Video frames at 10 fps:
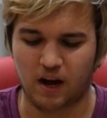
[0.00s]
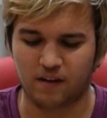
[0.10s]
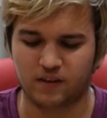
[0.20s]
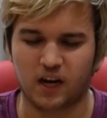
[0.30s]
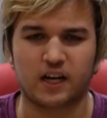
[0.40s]

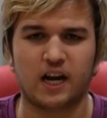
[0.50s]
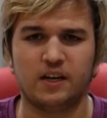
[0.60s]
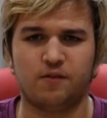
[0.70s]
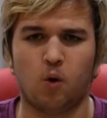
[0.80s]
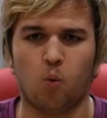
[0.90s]
I've got kind
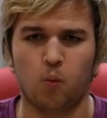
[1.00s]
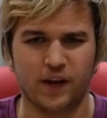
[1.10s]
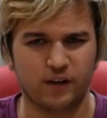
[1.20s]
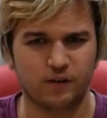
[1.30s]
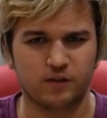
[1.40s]
of a
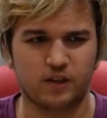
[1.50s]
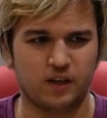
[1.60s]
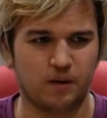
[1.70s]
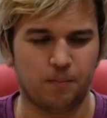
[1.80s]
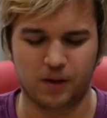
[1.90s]
weird
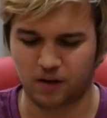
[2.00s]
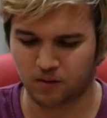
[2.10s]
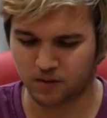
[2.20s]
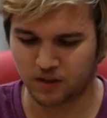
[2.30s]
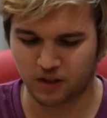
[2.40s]

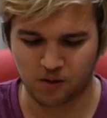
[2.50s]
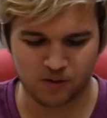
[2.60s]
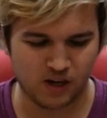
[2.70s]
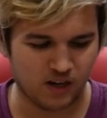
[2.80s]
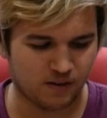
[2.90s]
build
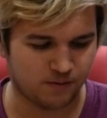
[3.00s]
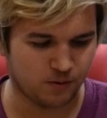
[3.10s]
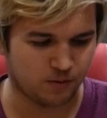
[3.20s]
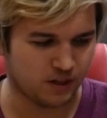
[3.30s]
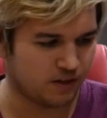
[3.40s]
going on, if
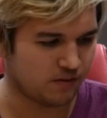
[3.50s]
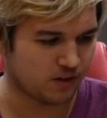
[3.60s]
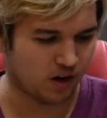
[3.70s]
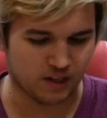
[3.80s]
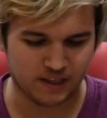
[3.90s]
you can even
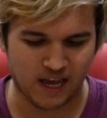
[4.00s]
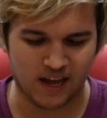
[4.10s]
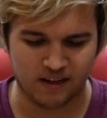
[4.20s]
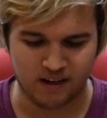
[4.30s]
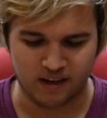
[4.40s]
call it that.